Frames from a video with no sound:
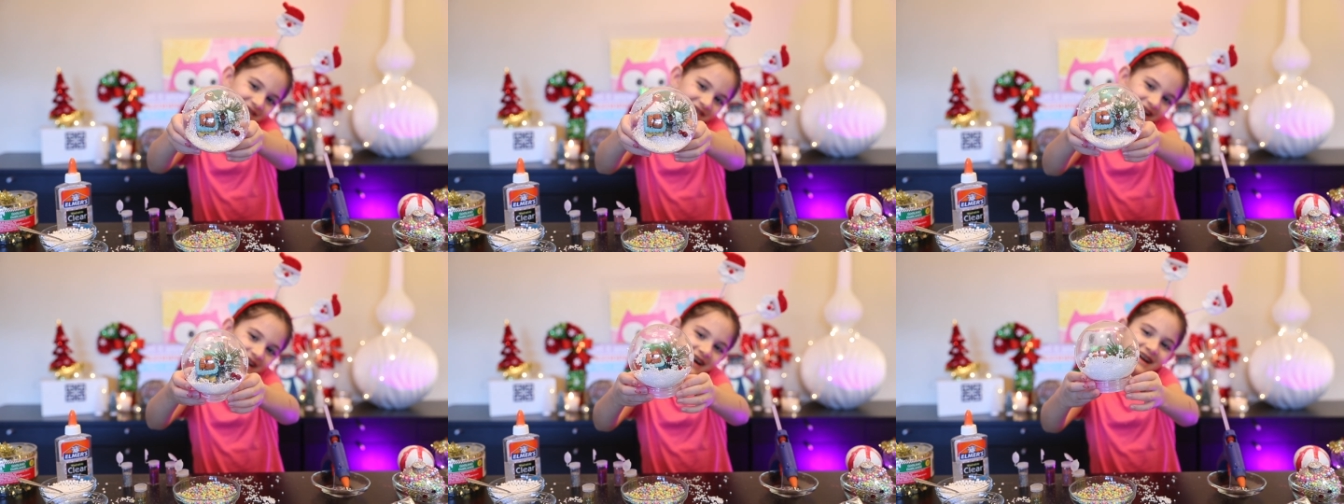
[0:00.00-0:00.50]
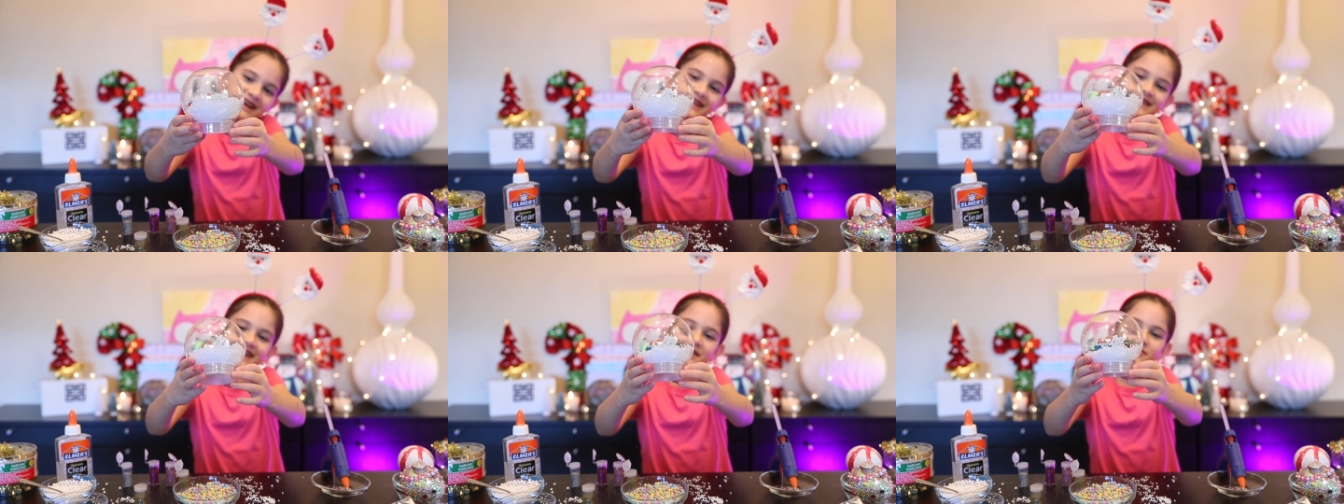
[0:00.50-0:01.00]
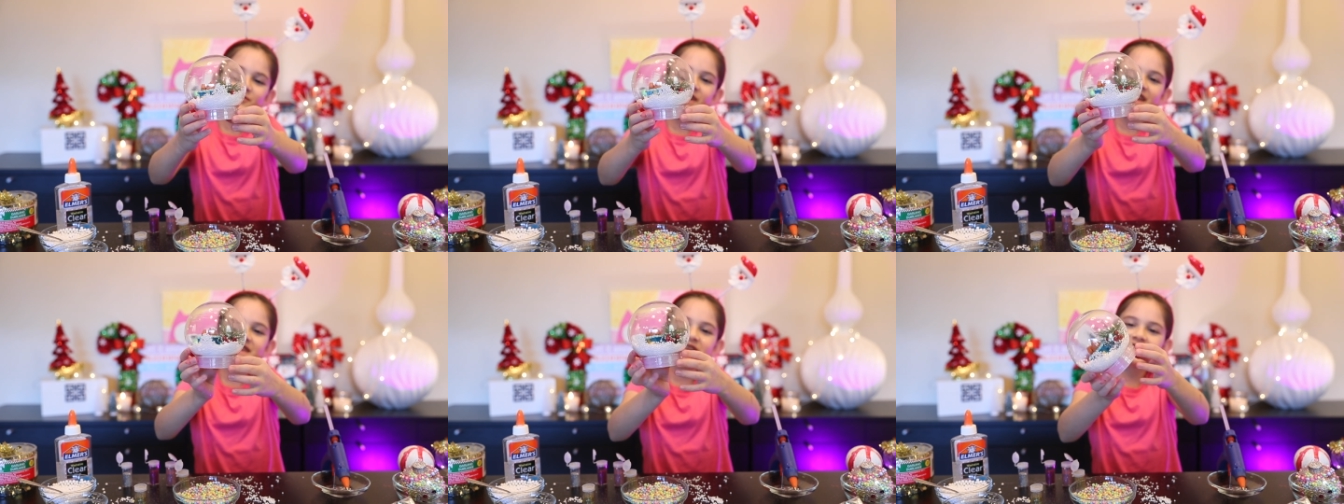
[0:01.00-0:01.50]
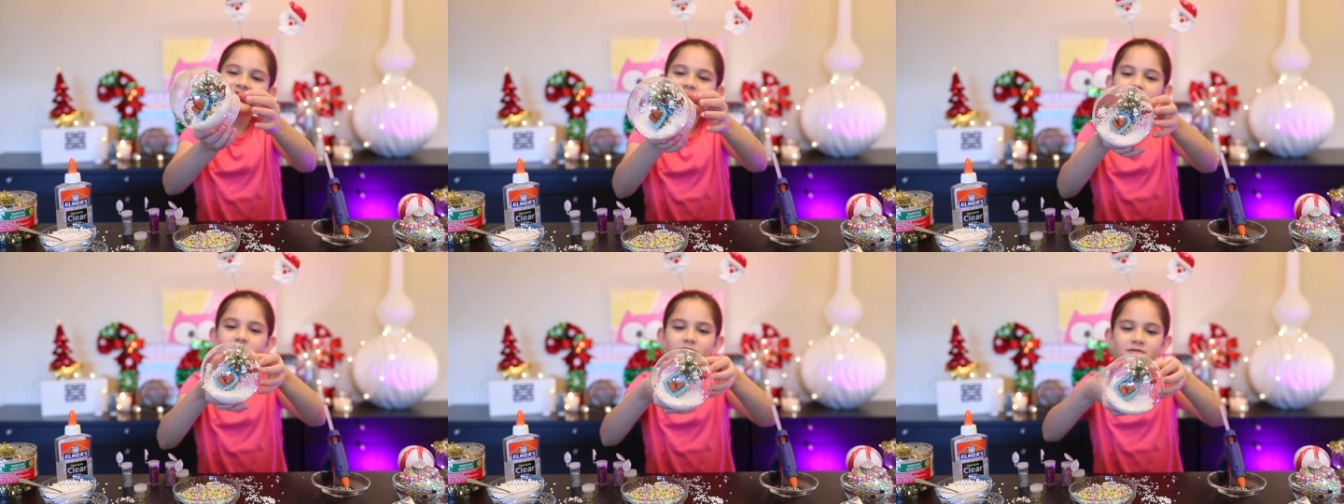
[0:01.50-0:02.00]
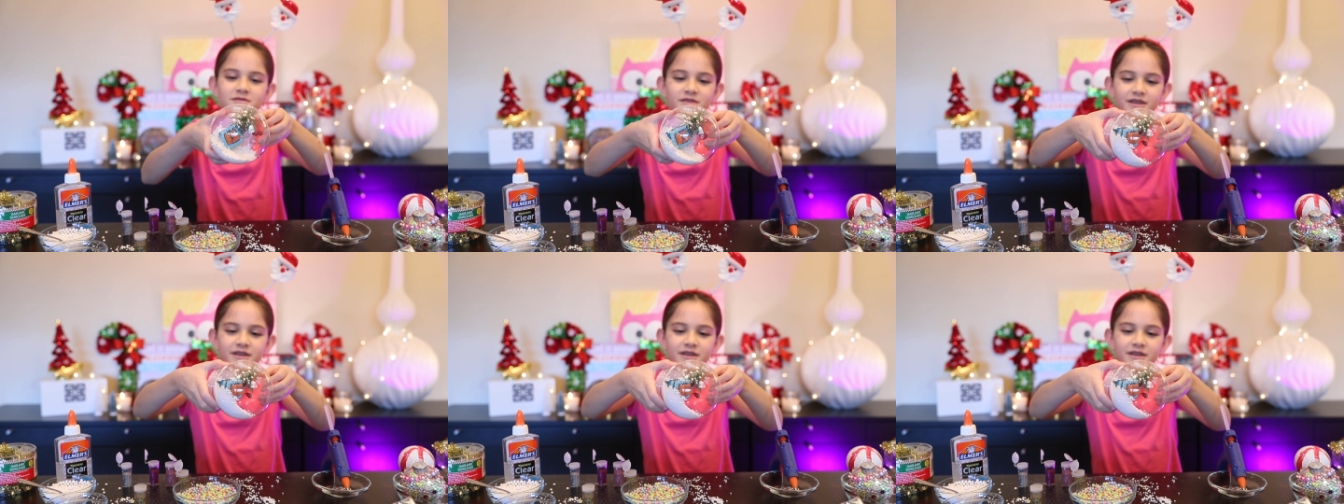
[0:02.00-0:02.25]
Oh my god, it's like in the snow,